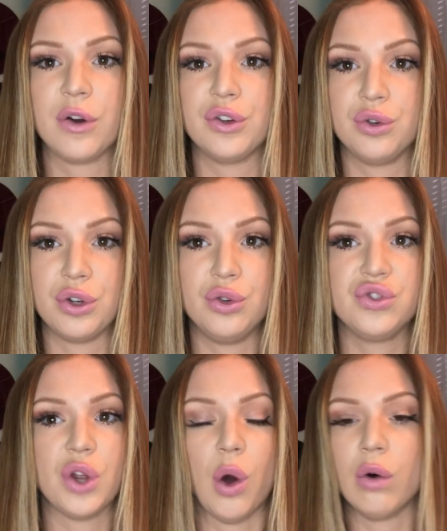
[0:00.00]
You could
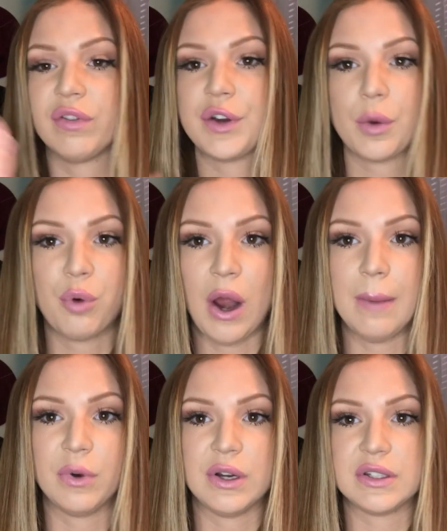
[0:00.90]
use it over your
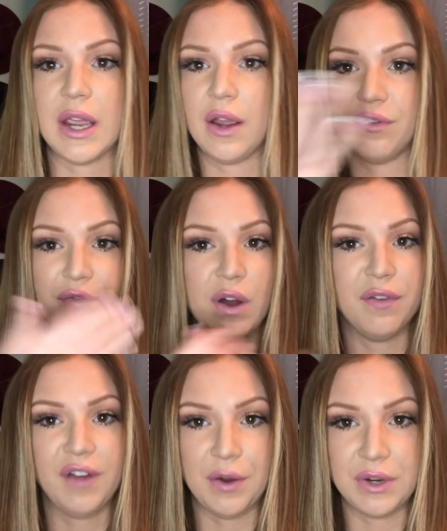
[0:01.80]
primer as like a
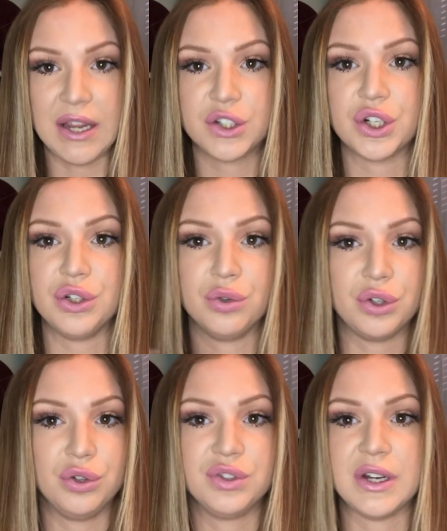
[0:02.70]
foundation. You
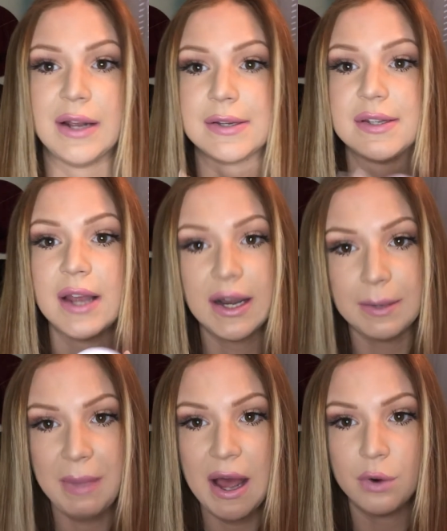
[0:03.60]
could use it as a
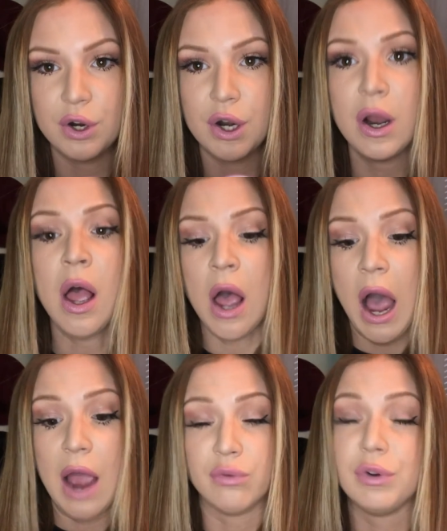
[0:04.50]
setting powder.
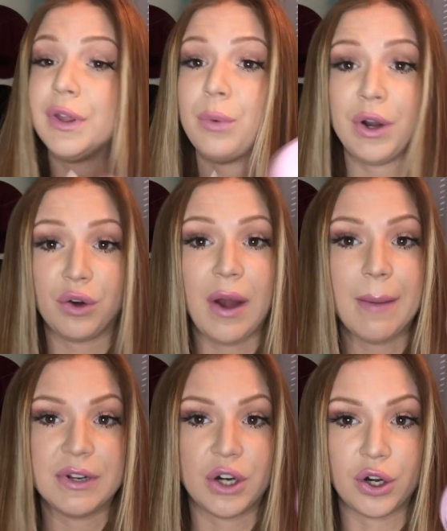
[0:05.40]
I really want to grab
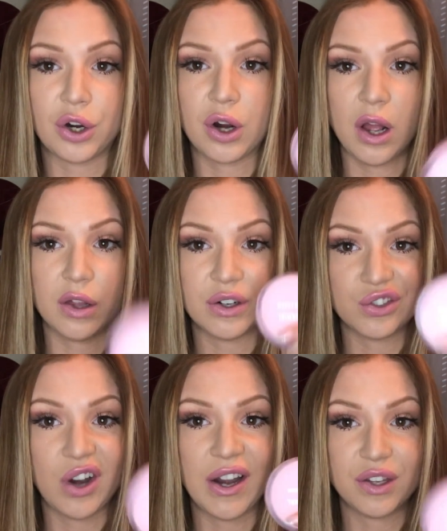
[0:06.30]
a darker color and
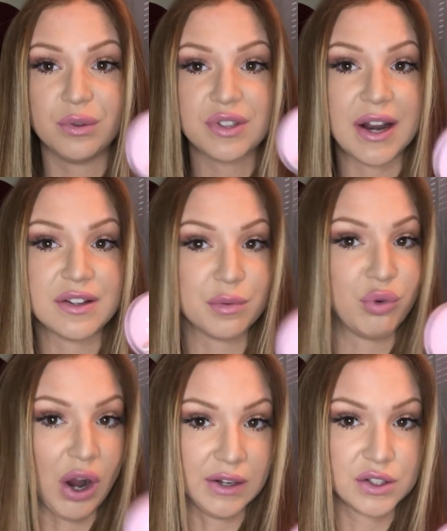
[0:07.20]
try to use it as a
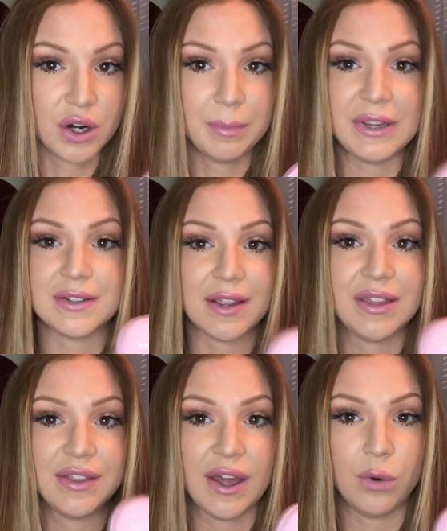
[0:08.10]
bronzer because I
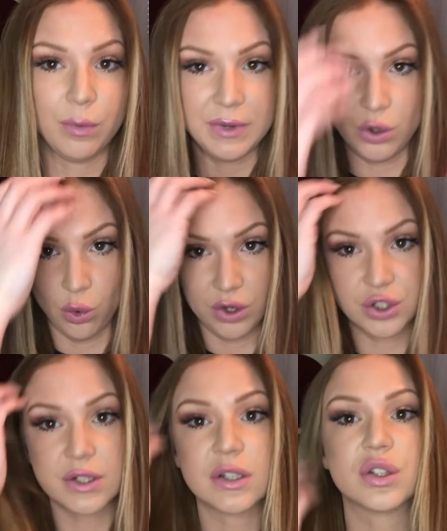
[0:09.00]
think that it would be
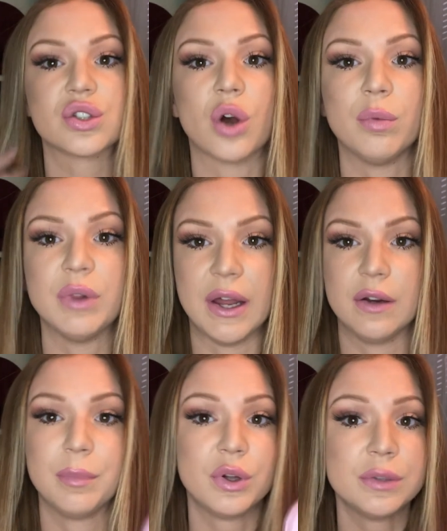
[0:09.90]
gorgeous. It's so
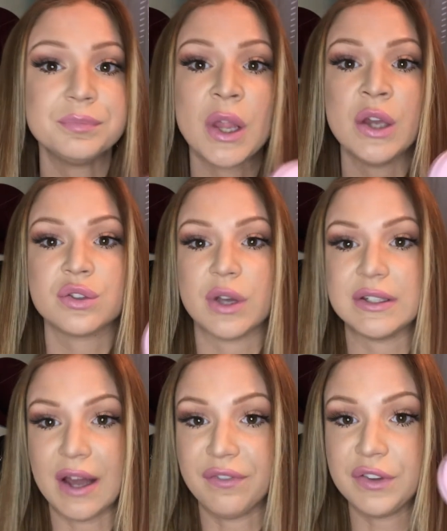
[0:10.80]
blendable. So I
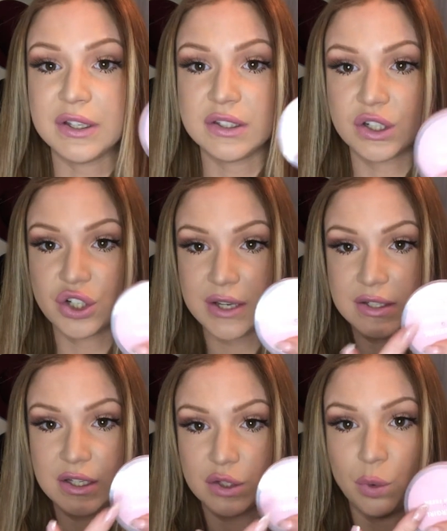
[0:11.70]
definitely suggest
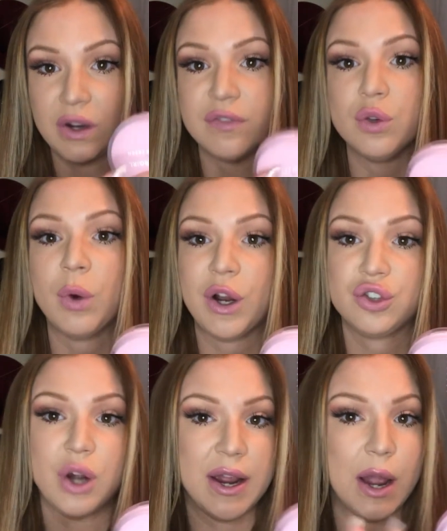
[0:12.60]
this one if you want to
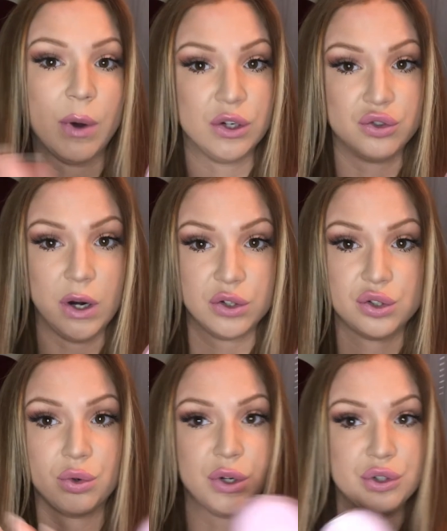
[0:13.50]
try out a
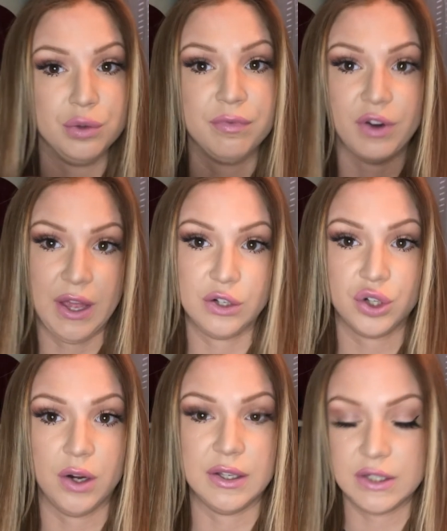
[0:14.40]
drugstore dupe for that
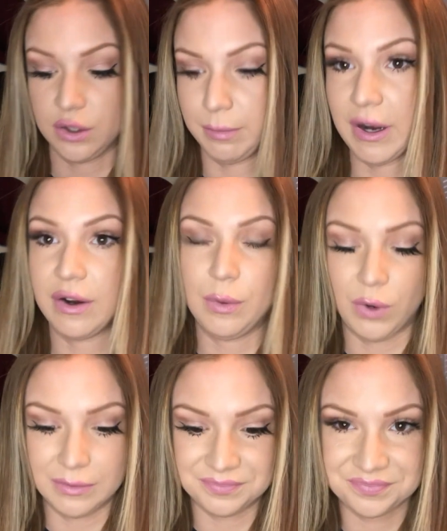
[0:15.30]
Charlottetilbury
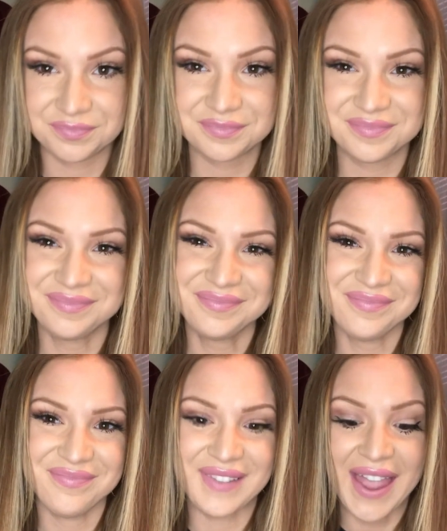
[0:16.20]
one.
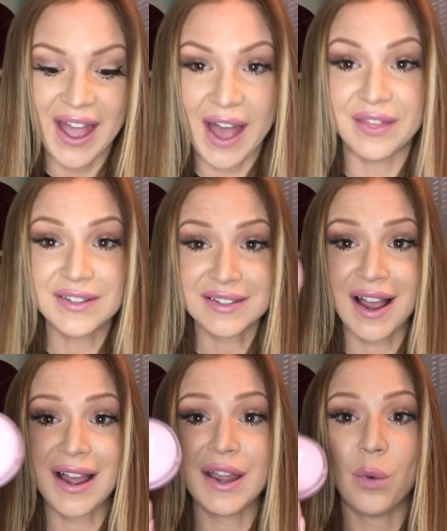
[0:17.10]
And this
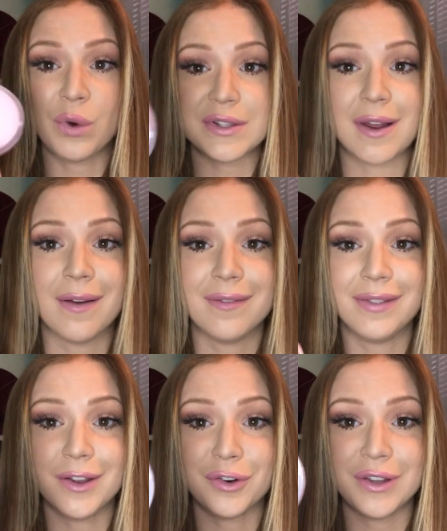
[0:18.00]
guy was
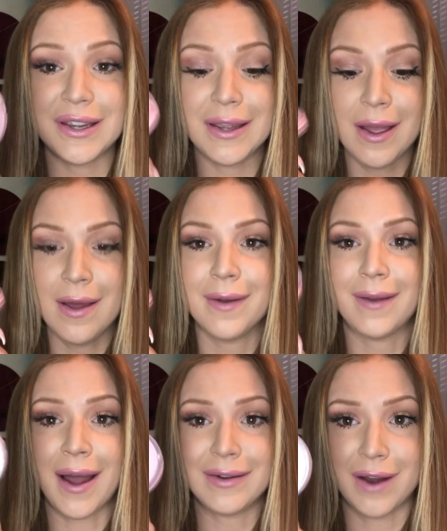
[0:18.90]
literally
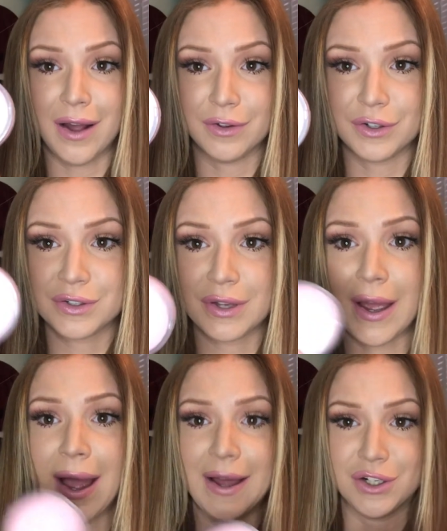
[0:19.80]
$9
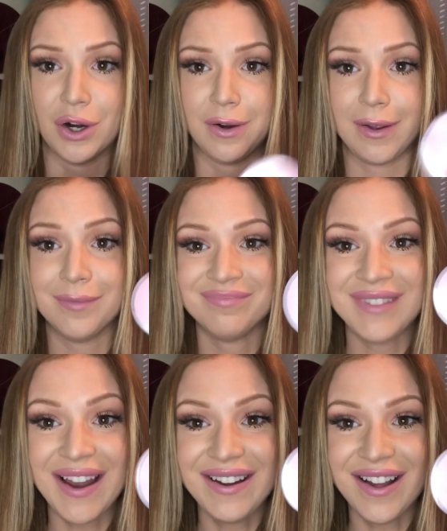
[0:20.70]
at Target.
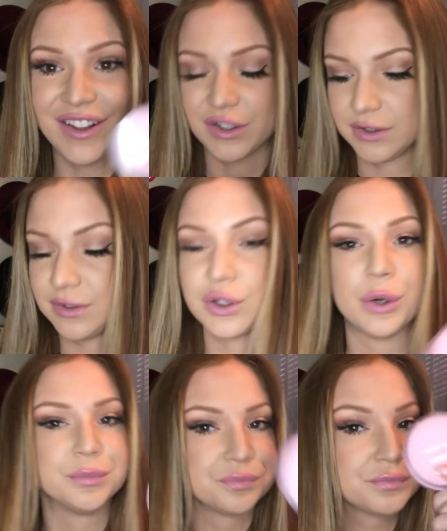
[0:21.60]
$9.
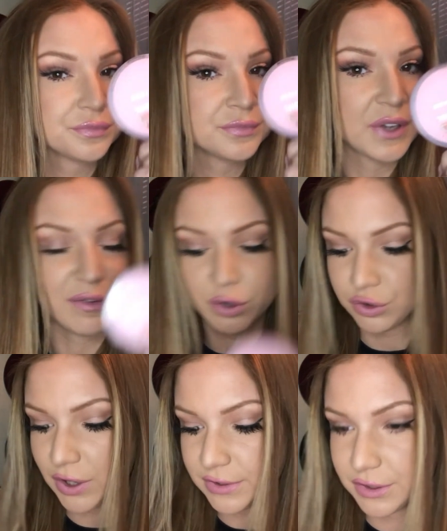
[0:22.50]
So give her a
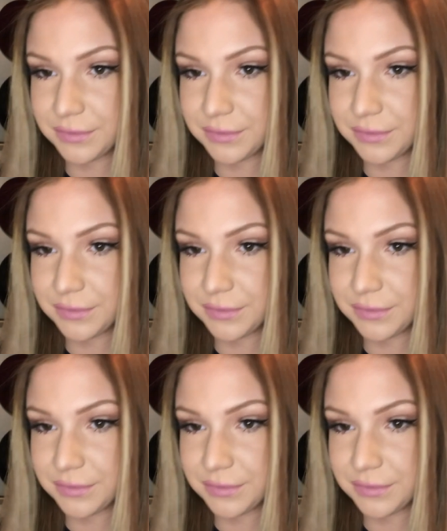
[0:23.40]
try too.